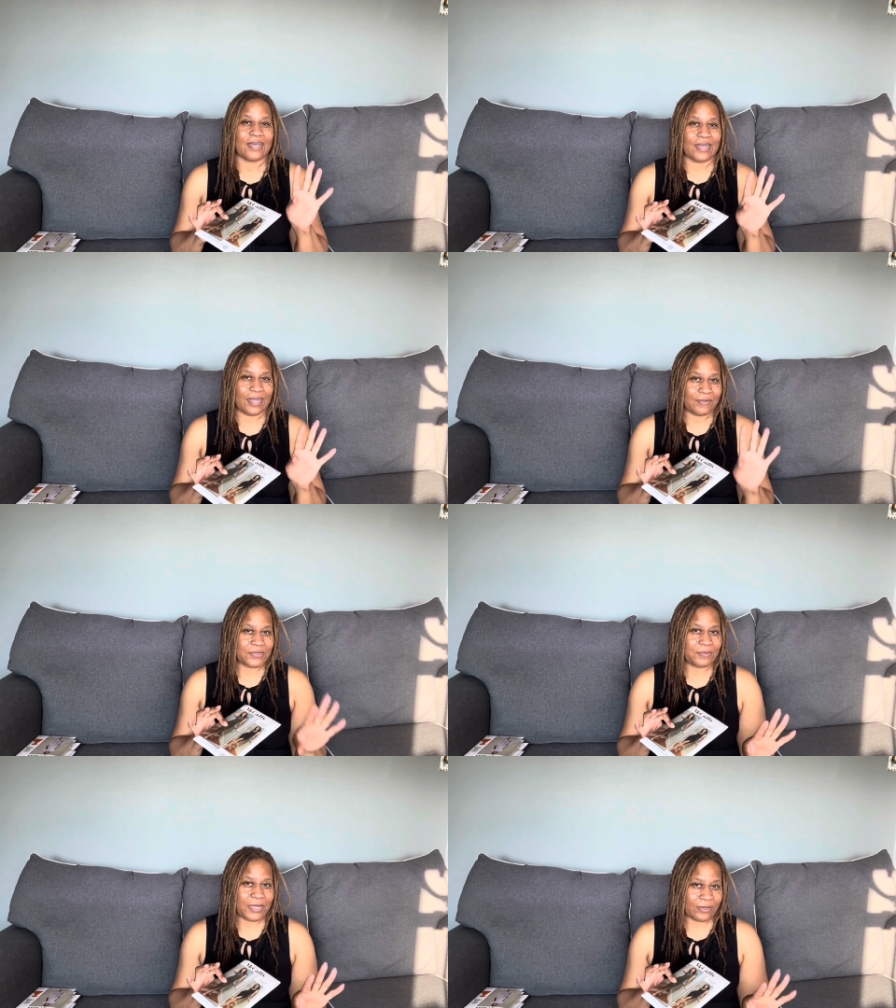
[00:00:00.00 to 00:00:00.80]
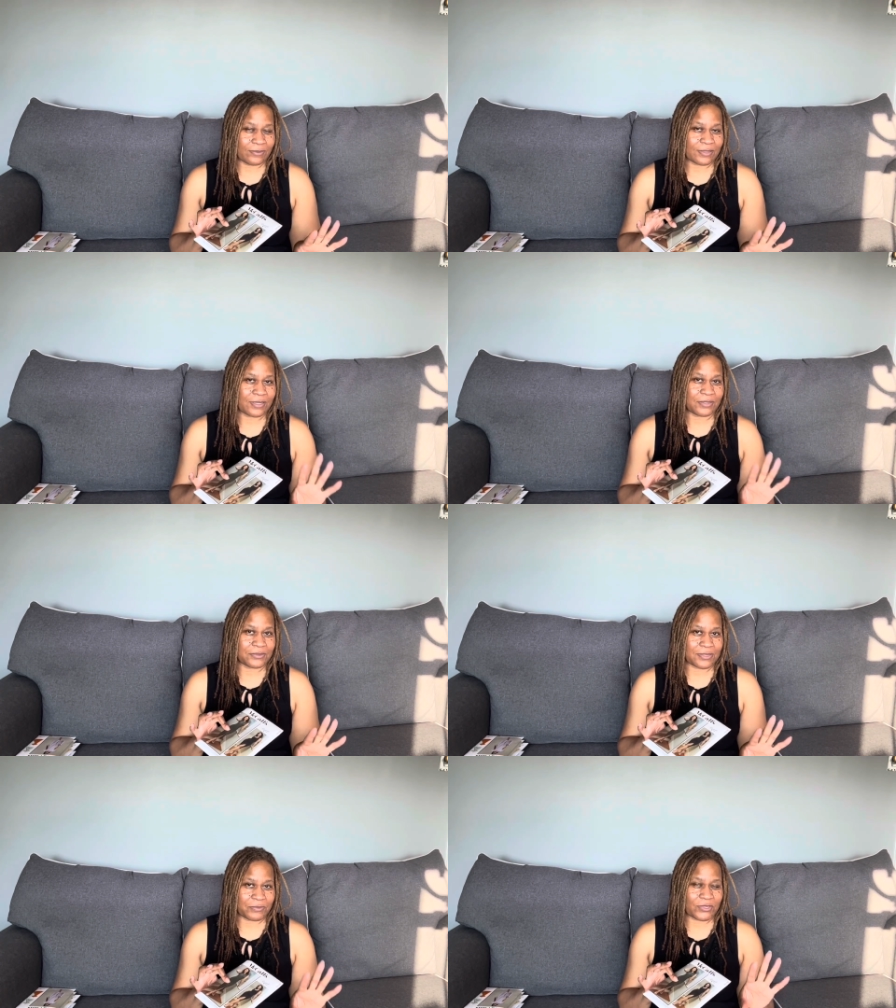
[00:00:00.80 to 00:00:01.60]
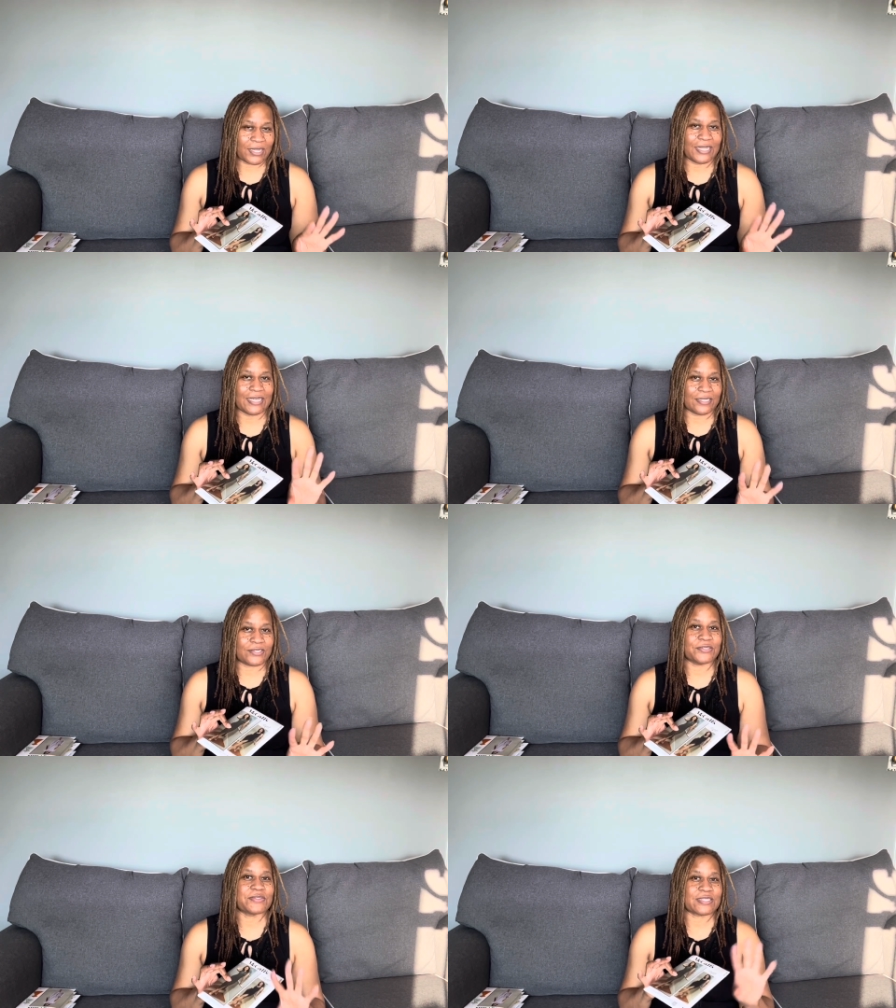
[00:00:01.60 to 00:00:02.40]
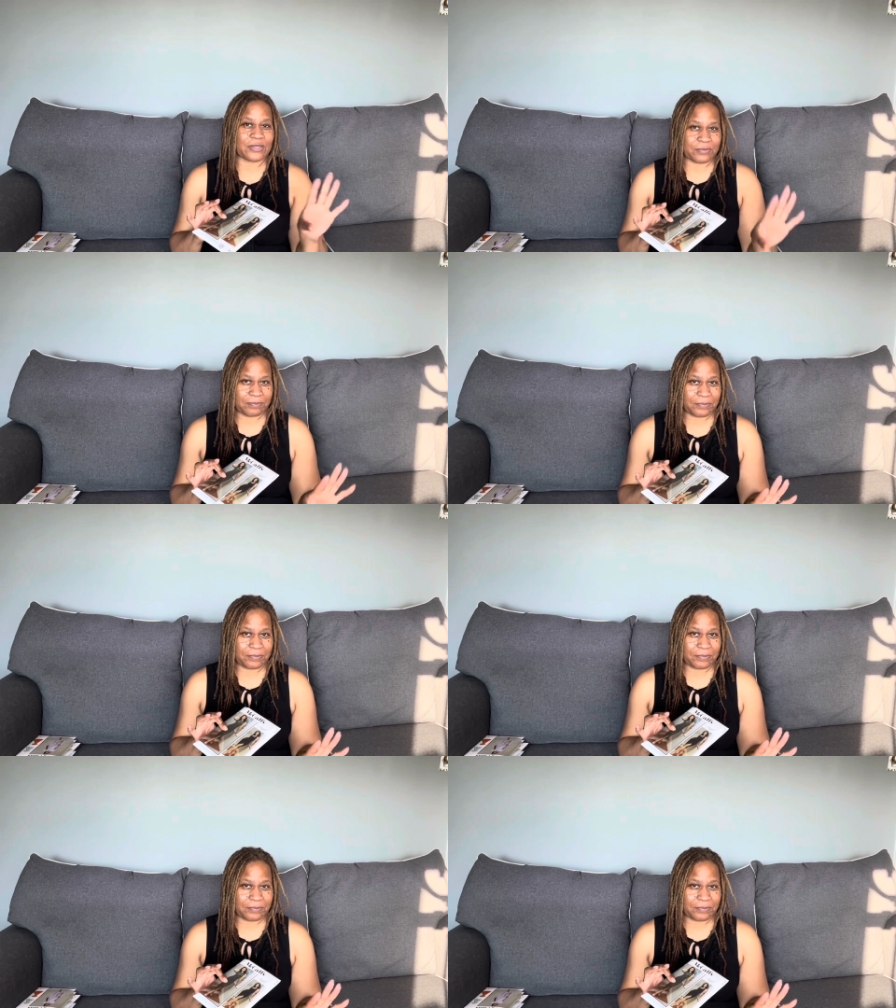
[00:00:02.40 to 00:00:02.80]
I have some health goals I'm trying to get to, so